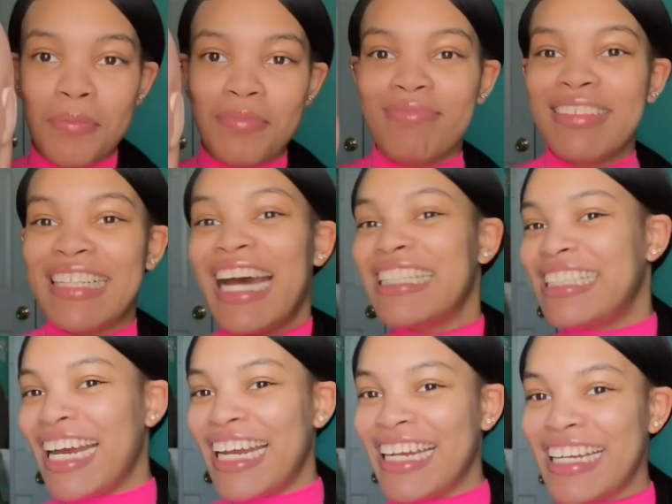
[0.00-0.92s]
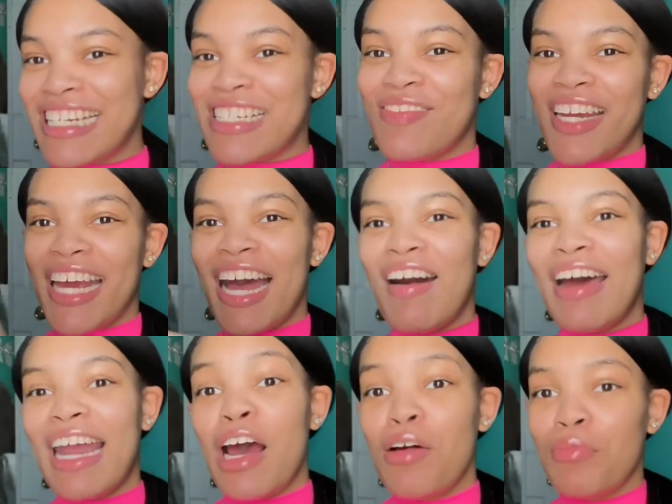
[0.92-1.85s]
that's the end of this video and i
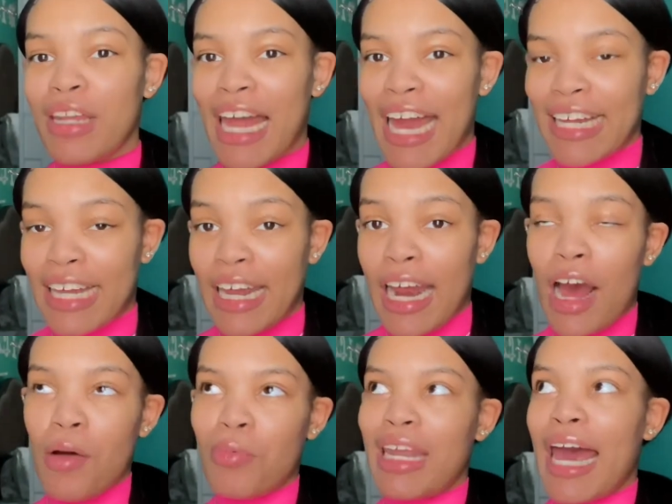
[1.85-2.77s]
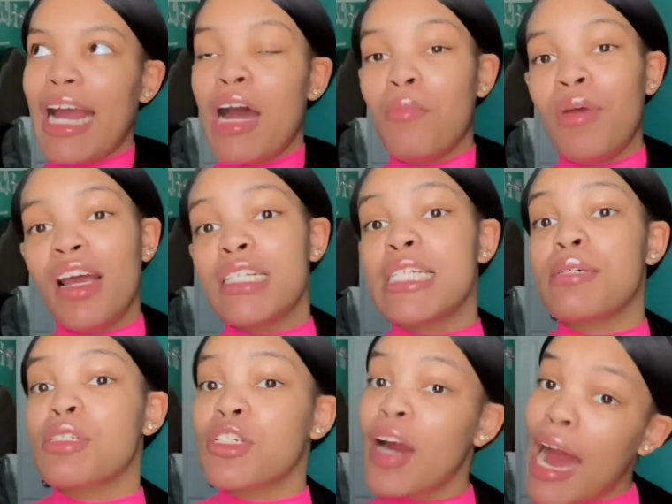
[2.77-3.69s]
hope you liked it and i hope you like comment and
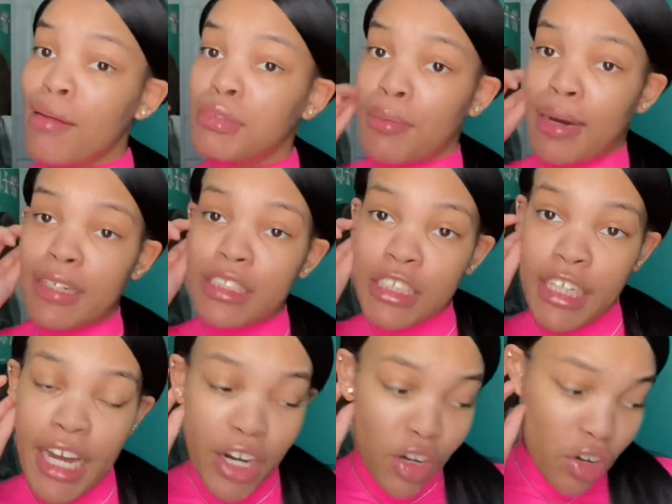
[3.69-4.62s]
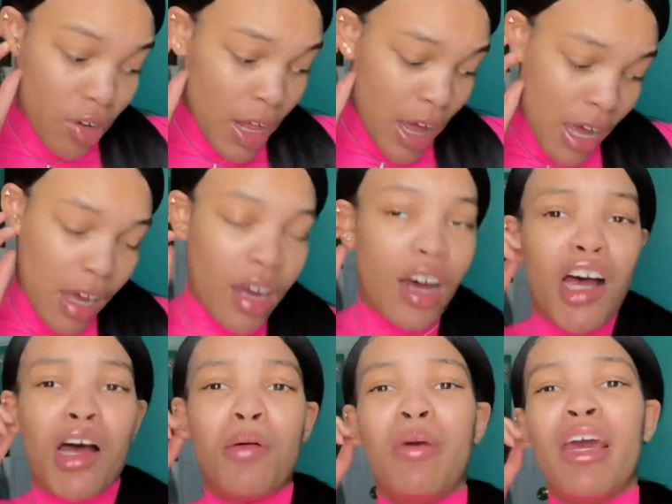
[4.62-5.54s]
subscribe to my channel
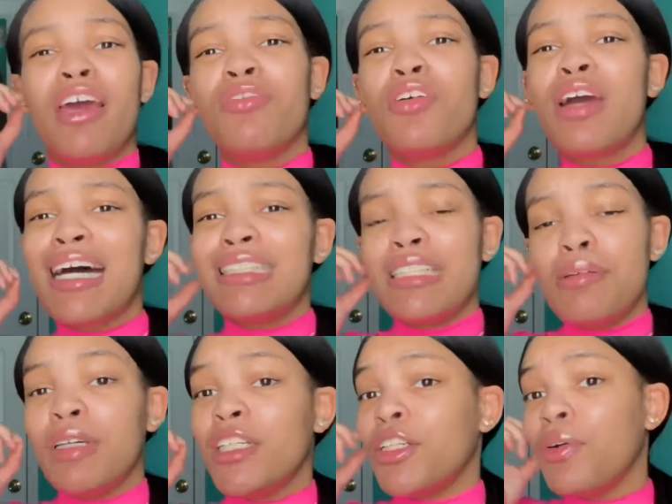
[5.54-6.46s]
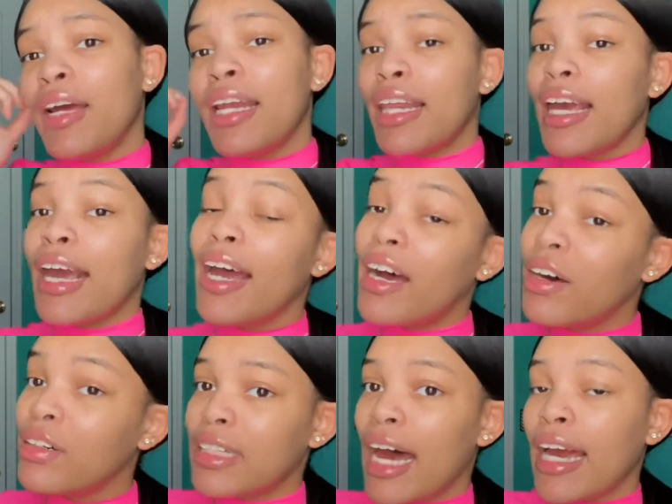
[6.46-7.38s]
um if you guys need me to do anything else
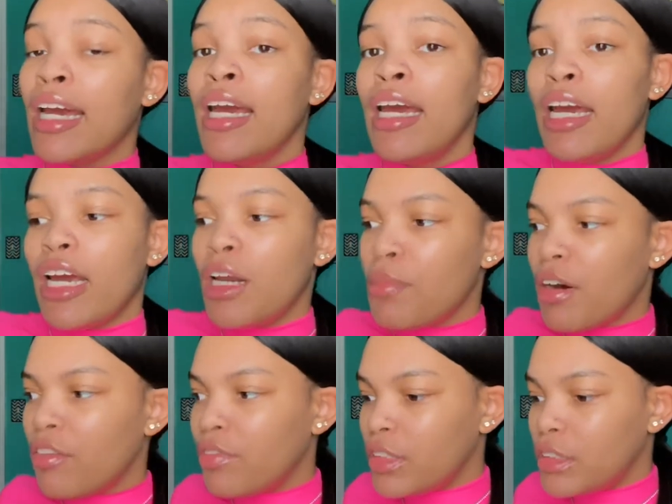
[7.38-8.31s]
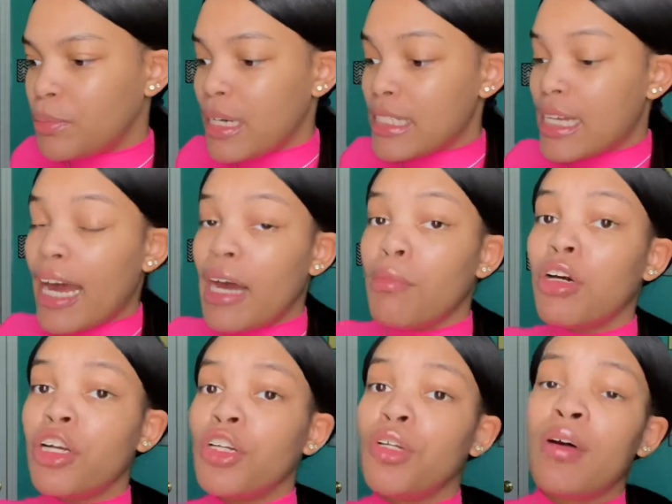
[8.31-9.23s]
like any more reviews because i am going to
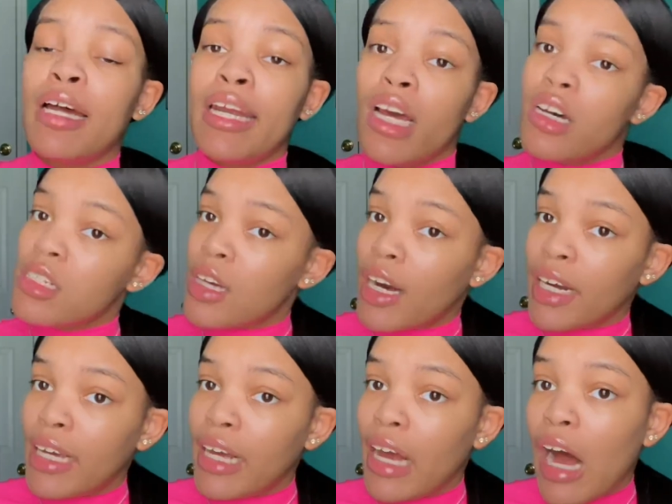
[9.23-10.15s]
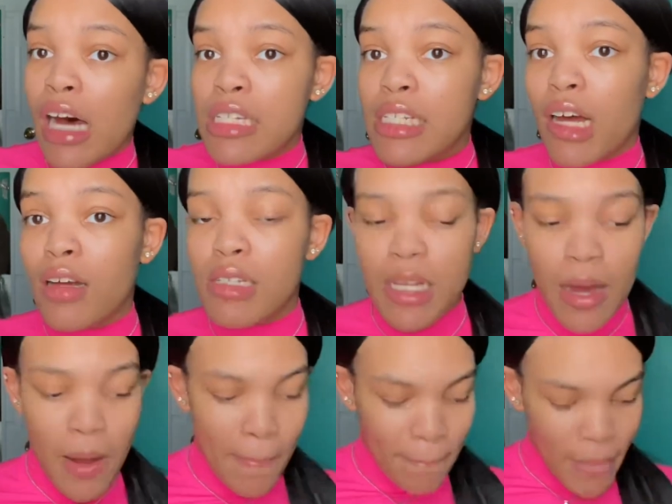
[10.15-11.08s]
do a nail starter kit also so